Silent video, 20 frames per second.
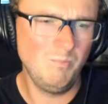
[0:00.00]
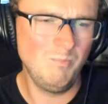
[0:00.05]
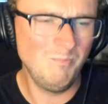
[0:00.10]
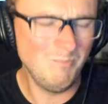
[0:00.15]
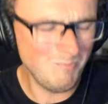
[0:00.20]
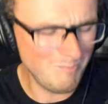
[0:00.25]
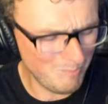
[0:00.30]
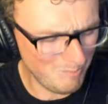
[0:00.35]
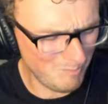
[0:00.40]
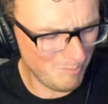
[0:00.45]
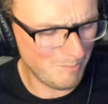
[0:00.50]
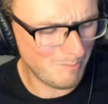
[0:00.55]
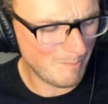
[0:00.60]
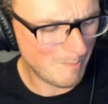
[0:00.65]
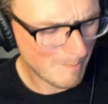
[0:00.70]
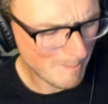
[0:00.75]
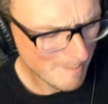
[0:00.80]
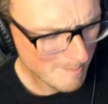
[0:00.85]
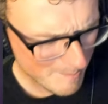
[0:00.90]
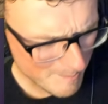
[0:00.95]
is nothing you
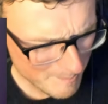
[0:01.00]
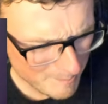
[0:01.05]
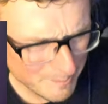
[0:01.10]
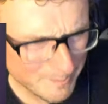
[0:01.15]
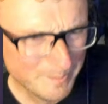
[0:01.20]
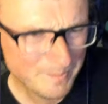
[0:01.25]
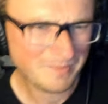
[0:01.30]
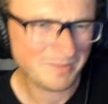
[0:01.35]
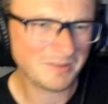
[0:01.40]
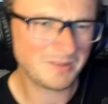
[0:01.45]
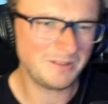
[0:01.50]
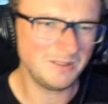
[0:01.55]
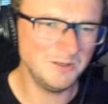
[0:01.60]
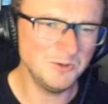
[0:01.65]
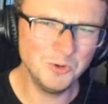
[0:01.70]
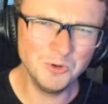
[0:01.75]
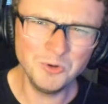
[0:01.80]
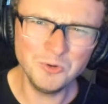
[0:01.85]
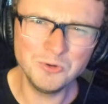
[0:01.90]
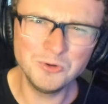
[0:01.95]
can
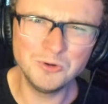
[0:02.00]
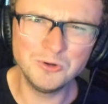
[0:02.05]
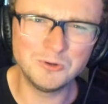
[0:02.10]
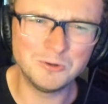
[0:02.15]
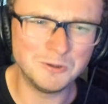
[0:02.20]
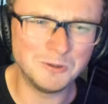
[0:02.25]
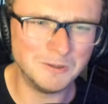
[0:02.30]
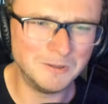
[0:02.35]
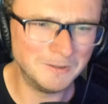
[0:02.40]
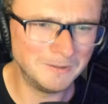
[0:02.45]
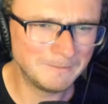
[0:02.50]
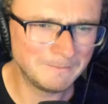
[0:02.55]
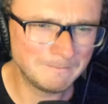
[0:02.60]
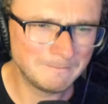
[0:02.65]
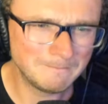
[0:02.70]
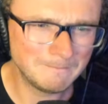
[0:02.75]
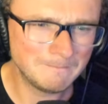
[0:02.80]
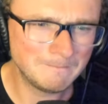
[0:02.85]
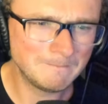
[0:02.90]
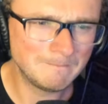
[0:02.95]
turn.
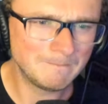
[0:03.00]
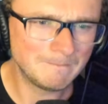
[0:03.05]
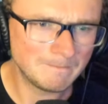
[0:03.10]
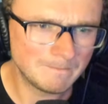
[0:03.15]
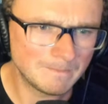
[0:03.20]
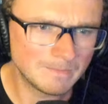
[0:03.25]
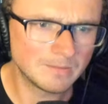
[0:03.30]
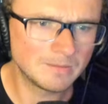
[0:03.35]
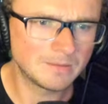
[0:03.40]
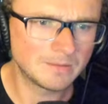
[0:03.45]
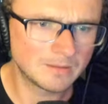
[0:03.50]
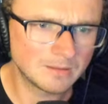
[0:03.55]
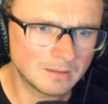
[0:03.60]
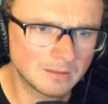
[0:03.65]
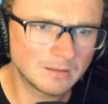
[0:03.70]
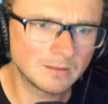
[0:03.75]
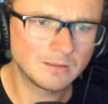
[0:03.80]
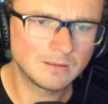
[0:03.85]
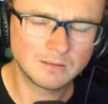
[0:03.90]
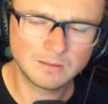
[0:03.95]
I will
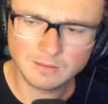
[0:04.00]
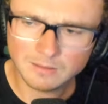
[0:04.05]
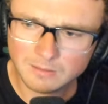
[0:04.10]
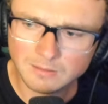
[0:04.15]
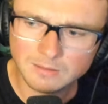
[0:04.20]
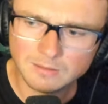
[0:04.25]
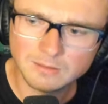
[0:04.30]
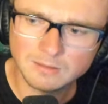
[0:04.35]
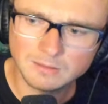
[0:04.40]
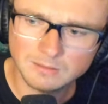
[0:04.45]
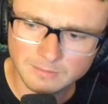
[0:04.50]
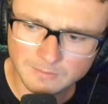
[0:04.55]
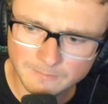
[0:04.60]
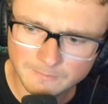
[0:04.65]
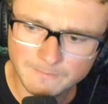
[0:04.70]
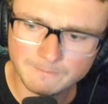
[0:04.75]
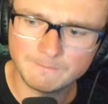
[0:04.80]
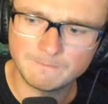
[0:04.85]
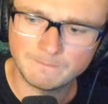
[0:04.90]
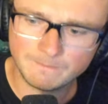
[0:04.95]
drive you
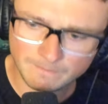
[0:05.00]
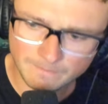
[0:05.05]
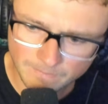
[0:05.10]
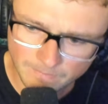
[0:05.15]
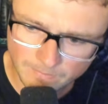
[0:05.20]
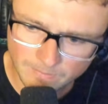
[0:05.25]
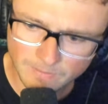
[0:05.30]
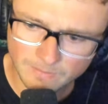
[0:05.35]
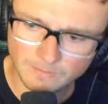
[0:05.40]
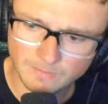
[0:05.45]
insane.